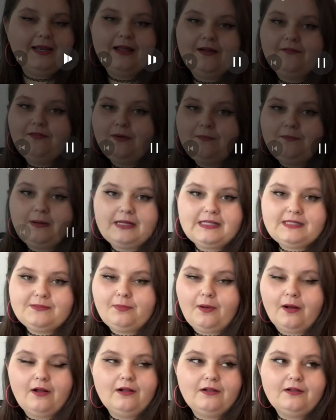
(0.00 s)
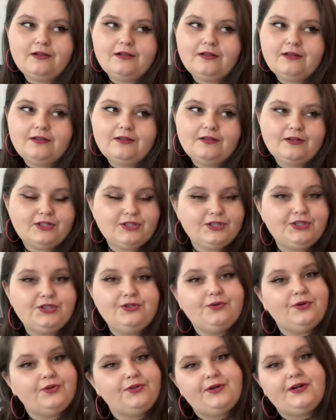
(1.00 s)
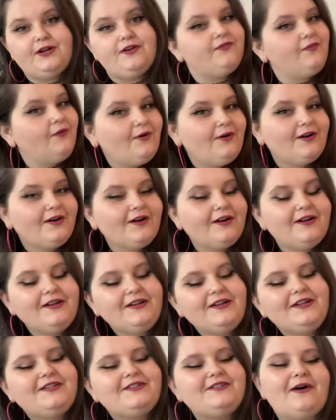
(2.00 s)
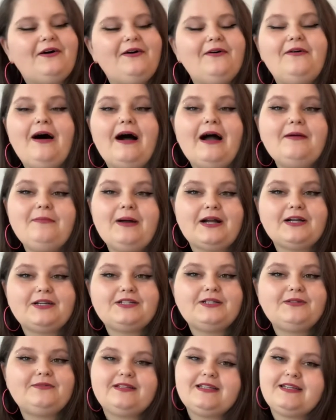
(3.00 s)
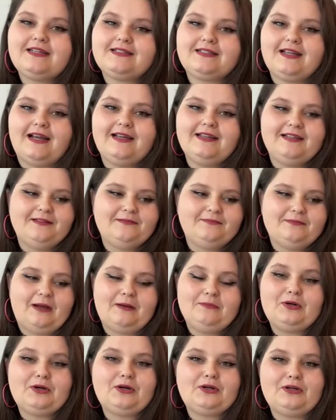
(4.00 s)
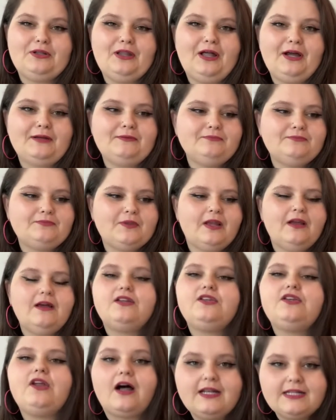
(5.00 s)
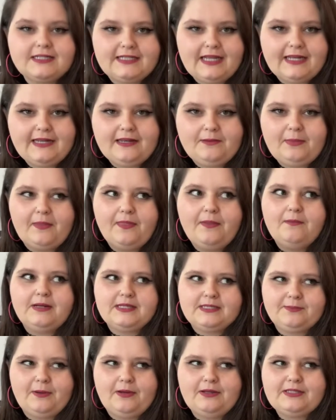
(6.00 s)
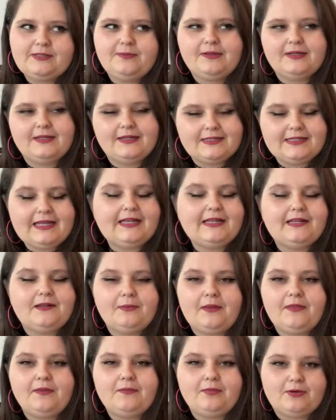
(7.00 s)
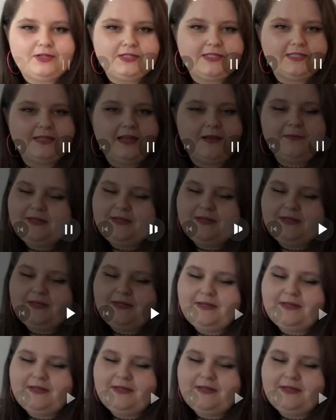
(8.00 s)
A buzz ball or 2 or 3 or 4. So I'm actually really excited. I'm not gonna lie. Not excited about the buzz balls, but excited about the person coming.